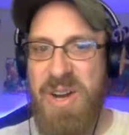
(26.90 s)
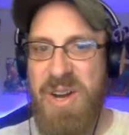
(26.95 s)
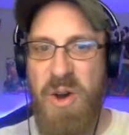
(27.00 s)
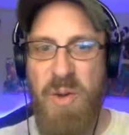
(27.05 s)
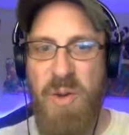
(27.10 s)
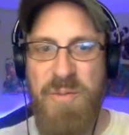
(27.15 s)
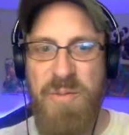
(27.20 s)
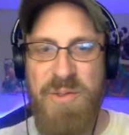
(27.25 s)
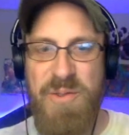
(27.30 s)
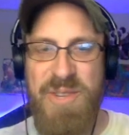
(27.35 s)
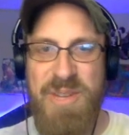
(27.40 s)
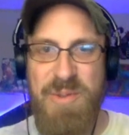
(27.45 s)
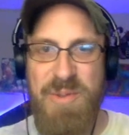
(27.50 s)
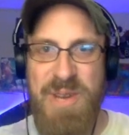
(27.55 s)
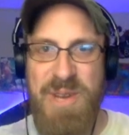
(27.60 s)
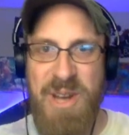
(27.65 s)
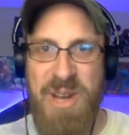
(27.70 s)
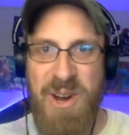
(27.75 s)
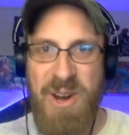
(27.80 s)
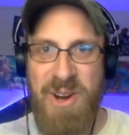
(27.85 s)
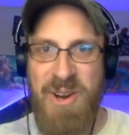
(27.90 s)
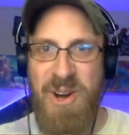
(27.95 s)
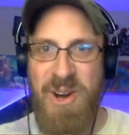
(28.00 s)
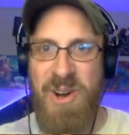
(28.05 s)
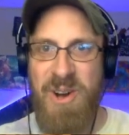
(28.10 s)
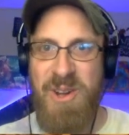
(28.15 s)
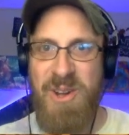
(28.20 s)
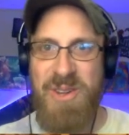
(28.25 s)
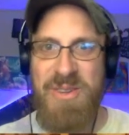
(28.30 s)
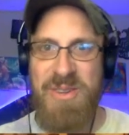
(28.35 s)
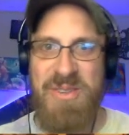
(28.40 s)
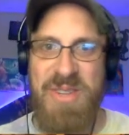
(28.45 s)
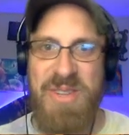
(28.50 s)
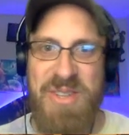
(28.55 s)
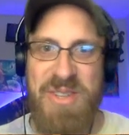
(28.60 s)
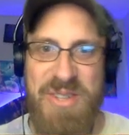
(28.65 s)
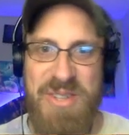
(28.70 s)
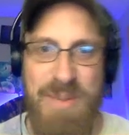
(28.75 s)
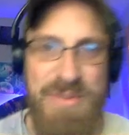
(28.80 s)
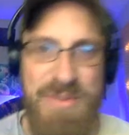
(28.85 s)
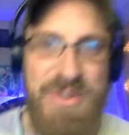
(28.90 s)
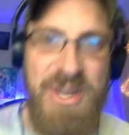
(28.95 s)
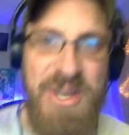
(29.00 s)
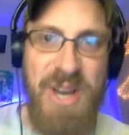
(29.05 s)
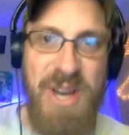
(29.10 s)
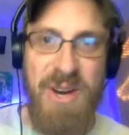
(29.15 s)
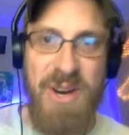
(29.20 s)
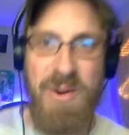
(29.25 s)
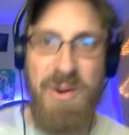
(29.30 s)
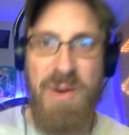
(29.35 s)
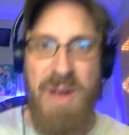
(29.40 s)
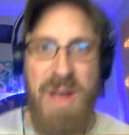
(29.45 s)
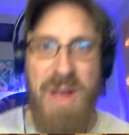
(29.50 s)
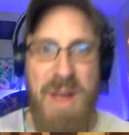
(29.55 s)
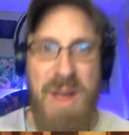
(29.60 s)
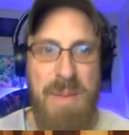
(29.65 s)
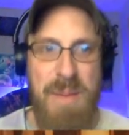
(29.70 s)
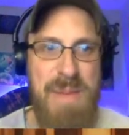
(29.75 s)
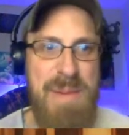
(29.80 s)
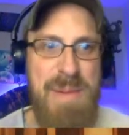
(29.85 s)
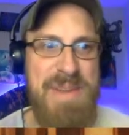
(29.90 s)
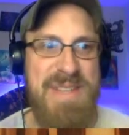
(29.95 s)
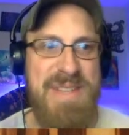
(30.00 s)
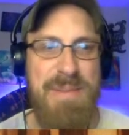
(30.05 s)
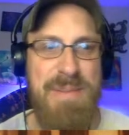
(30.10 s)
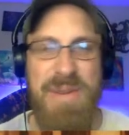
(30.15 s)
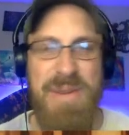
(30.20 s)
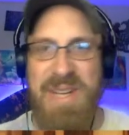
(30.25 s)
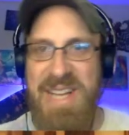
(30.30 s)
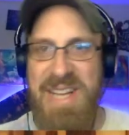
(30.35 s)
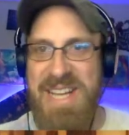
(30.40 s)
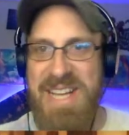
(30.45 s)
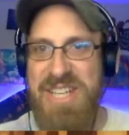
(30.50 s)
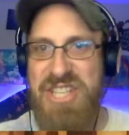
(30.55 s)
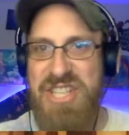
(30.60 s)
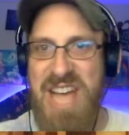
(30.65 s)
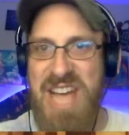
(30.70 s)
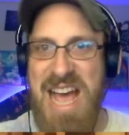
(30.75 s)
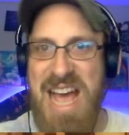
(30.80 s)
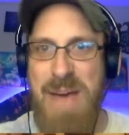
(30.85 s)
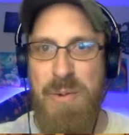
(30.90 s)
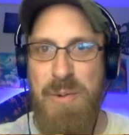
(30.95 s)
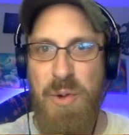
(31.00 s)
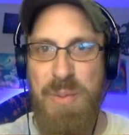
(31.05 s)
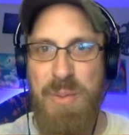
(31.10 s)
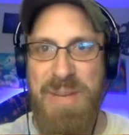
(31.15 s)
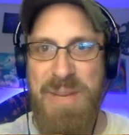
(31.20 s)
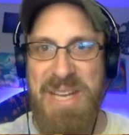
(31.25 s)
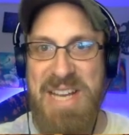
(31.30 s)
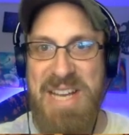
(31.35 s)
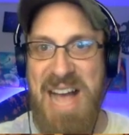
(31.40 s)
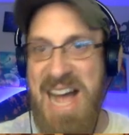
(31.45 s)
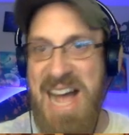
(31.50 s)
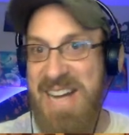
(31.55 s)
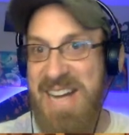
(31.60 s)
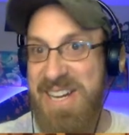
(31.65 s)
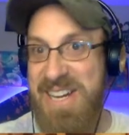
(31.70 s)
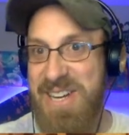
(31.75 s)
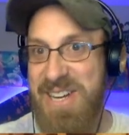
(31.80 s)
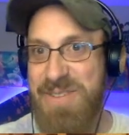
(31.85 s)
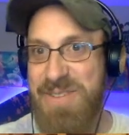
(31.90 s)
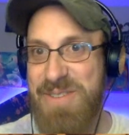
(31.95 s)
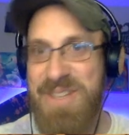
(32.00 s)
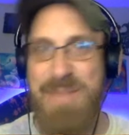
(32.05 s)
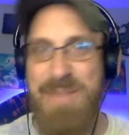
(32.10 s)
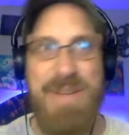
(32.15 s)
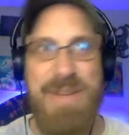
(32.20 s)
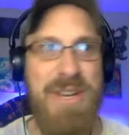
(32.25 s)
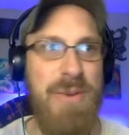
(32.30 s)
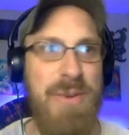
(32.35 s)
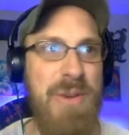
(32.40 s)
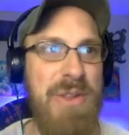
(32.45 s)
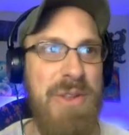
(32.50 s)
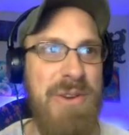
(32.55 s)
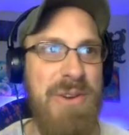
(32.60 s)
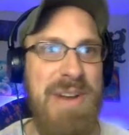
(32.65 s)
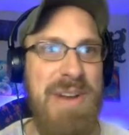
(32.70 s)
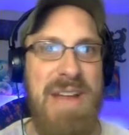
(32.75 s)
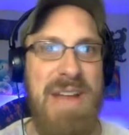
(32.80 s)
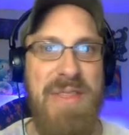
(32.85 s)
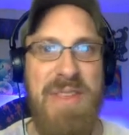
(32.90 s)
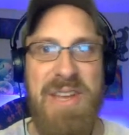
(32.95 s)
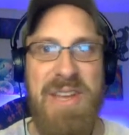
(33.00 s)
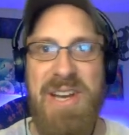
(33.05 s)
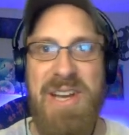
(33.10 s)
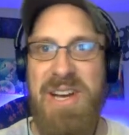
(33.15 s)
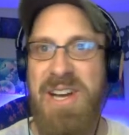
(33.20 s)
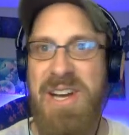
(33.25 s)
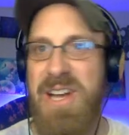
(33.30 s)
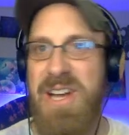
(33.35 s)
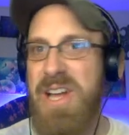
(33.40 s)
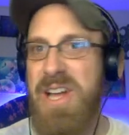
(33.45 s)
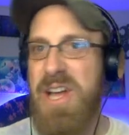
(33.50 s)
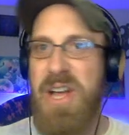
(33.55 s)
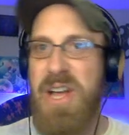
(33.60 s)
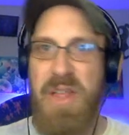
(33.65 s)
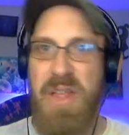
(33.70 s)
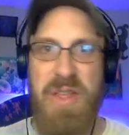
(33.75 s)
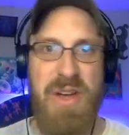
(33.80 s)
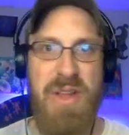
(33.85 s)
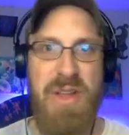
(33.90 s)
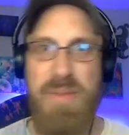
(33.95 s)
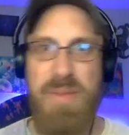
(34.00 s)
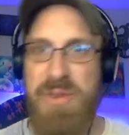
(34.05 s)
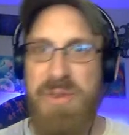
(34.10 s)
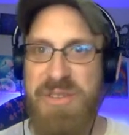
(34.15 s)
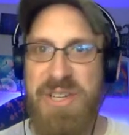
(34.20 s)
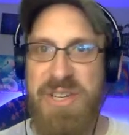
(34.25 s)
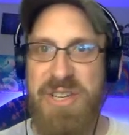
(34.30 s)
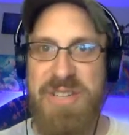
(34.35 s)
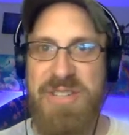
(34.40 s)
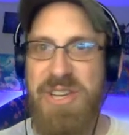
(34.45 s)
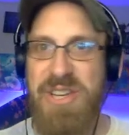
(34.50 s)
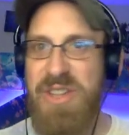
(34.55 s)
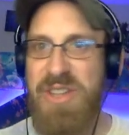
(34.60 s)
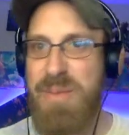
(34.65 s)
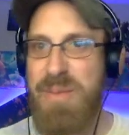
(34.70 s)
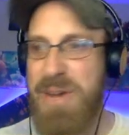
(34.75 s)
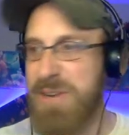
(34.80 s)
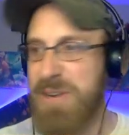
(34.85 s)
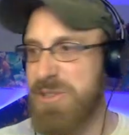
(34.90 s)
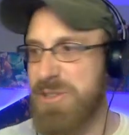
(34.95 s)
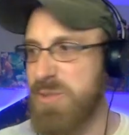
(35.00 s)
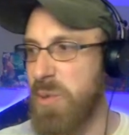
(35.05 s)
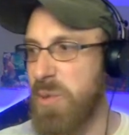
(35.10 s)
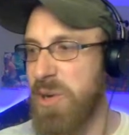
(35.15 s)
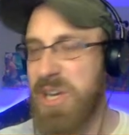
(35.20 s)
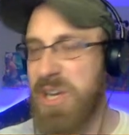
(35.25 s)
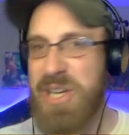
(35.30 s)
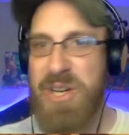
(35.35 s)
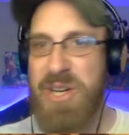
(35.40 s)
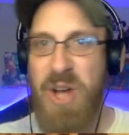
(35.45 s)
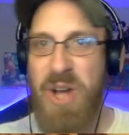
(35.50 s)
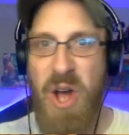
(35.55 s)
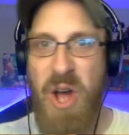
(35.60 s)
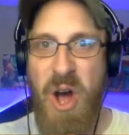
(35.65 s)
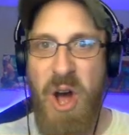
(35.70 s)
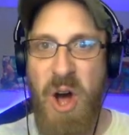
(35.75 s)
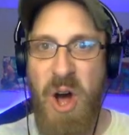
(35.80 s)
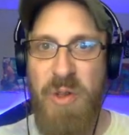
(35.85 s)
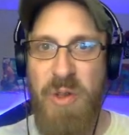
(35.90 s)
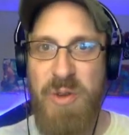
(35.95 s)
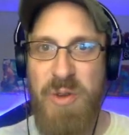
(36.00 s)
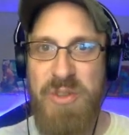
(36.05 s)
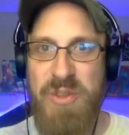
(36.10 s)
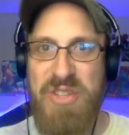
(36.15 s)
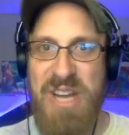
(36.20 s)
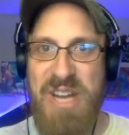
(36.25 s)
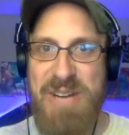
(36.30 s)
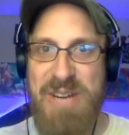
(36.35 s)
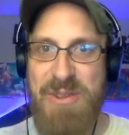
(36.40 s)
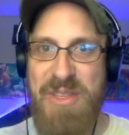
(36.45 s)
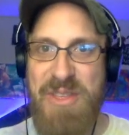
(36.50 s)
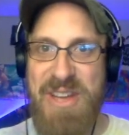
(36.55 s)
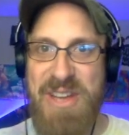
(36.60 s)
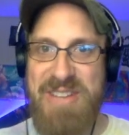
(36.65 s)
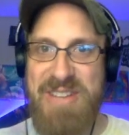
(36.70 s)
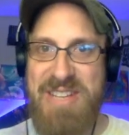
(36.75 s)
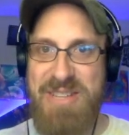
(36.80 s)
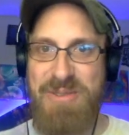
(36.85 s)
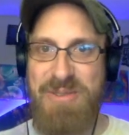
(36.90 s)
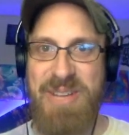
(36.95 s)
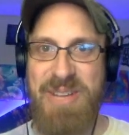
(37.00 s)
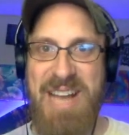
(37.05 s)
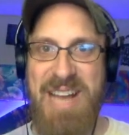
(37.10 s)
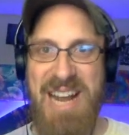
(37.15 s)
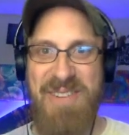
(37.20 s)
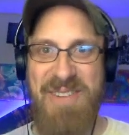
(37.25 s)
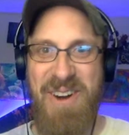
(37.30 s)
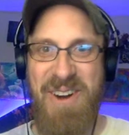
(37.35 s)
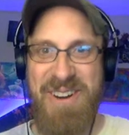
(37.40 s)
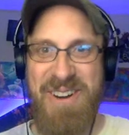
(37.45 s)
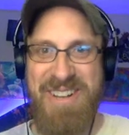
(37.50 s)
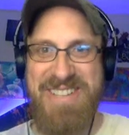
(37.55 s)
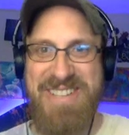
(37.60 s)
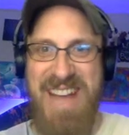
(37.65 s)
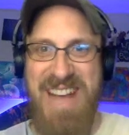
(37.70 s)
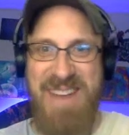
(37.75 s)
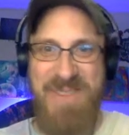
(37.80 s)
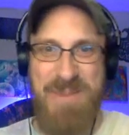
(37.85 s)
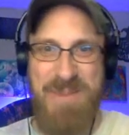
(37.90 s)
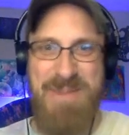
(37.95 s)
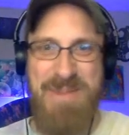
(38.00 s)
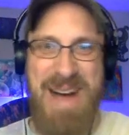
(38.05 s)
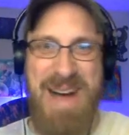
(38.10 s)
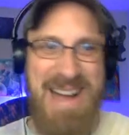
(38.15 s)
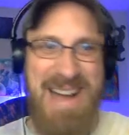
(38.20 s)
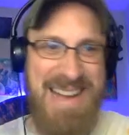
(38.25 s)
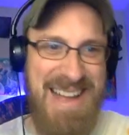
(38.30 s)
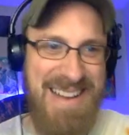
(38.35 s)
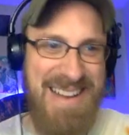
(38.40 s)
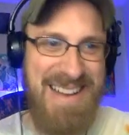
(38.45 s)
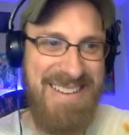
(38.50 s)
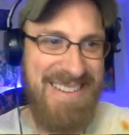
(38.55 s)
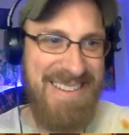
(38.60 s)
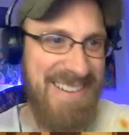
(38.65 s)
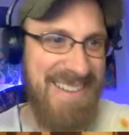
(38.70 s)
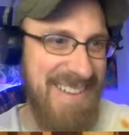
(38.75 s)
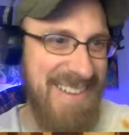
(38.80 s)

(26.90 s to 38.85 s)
Hopefully we are all systems go. Maybe somebody in chat will be kind enough to let me know whether or not the music is good, the mic is working, all those standard things. That's really kind of hard to check from my end.